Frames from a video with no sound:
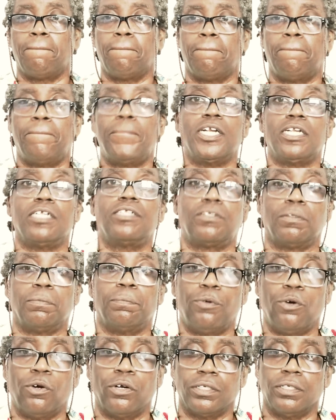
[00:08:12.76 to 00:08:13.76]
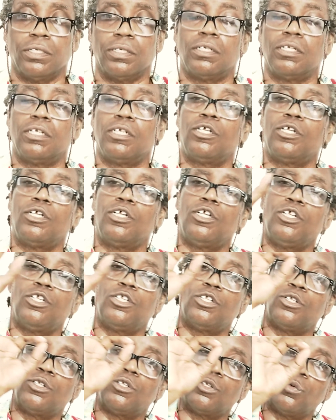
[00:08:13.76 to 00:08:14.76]
but it's important.
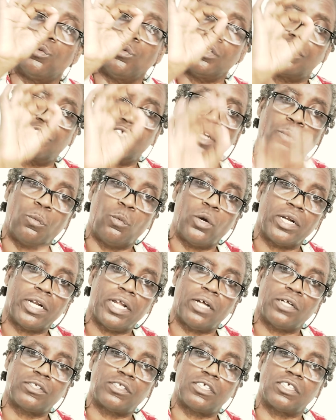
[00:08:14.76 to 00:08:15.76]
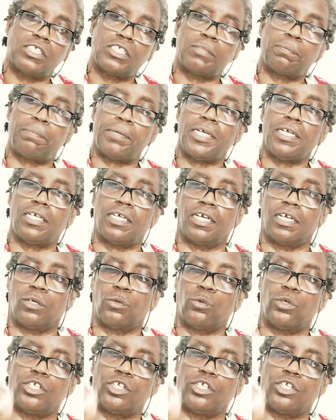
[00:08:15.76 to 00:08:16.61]
When someone else is speaking,